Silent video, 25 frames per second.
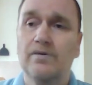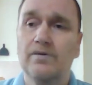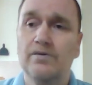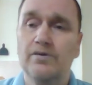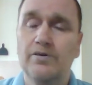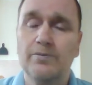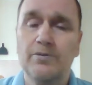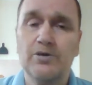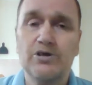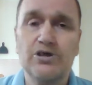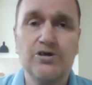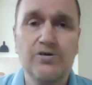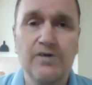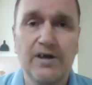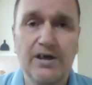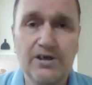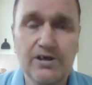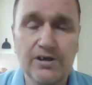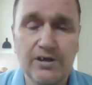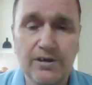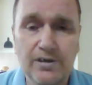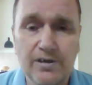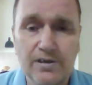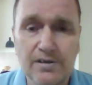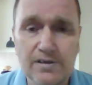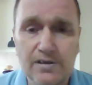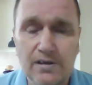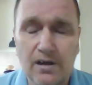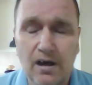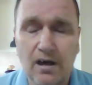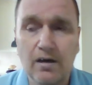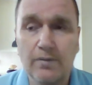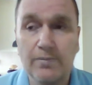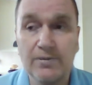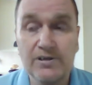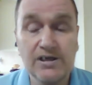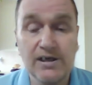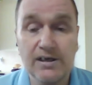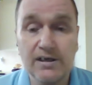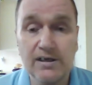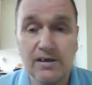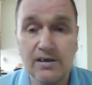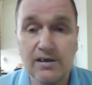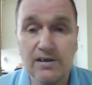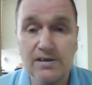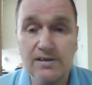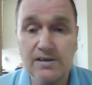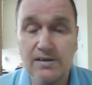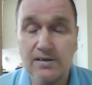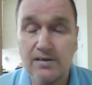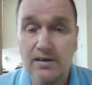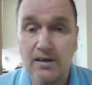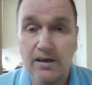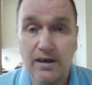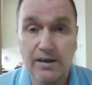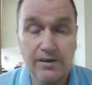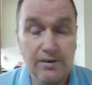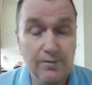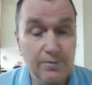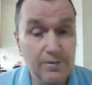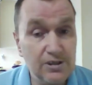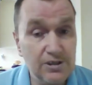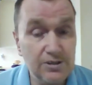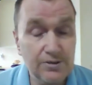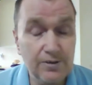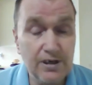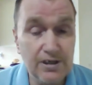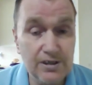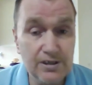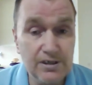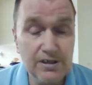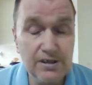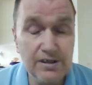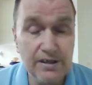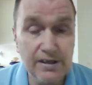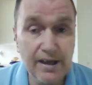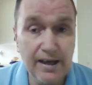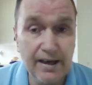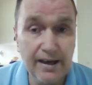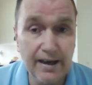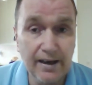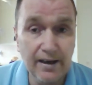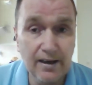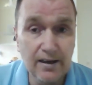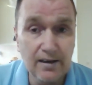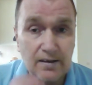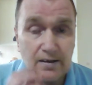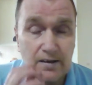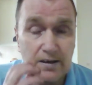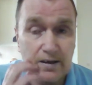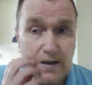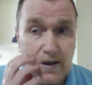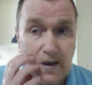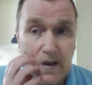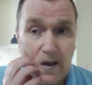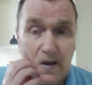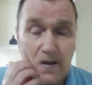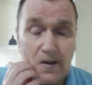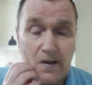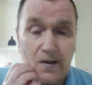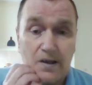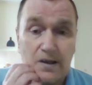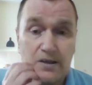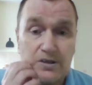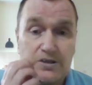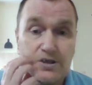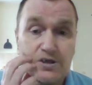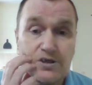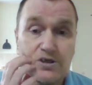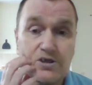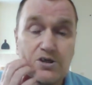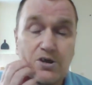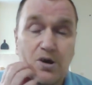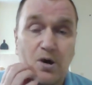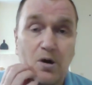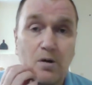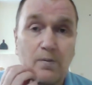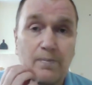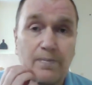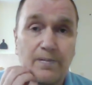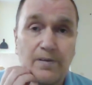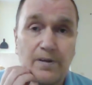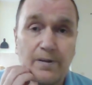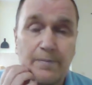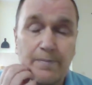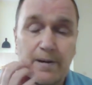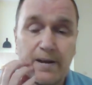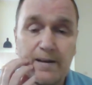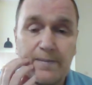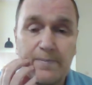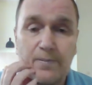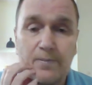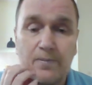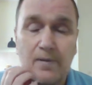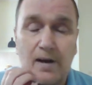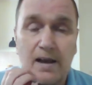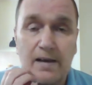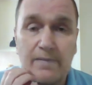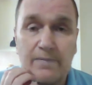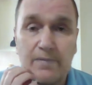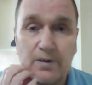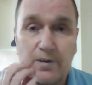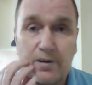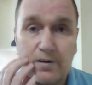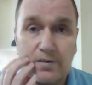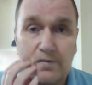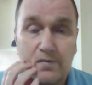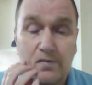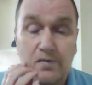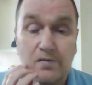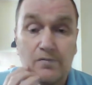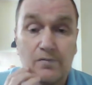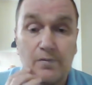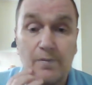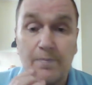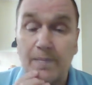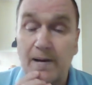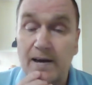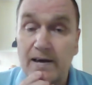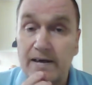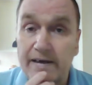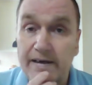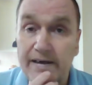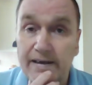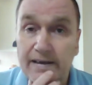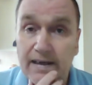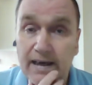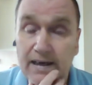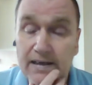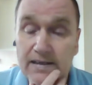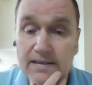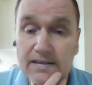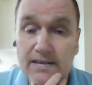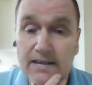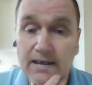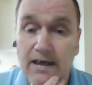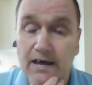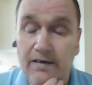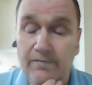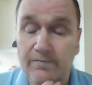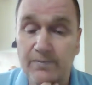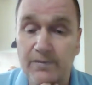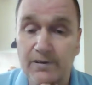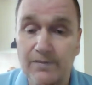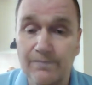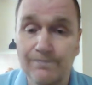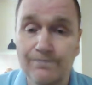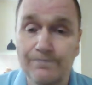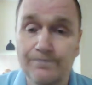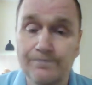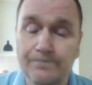The restrictions are ridiculous, and the restrictions are there to stop the people ever rebelling against the government.